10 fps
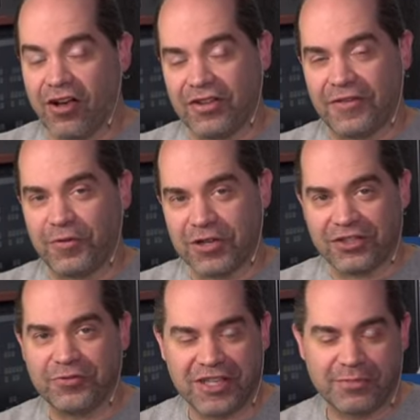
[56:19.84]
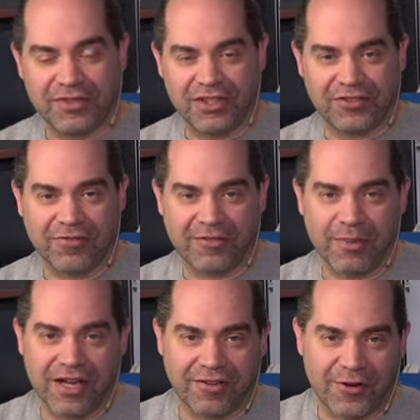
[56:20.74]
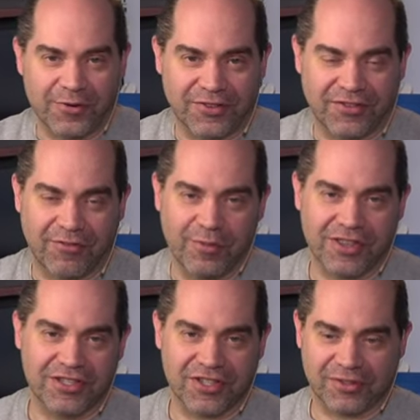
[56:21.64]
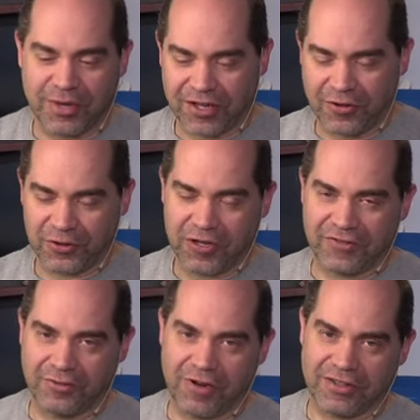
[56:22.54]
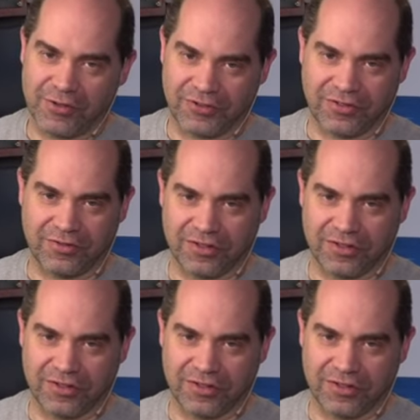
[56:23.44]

if you want to do any, any sort of macros from within JustMacros, you have to write those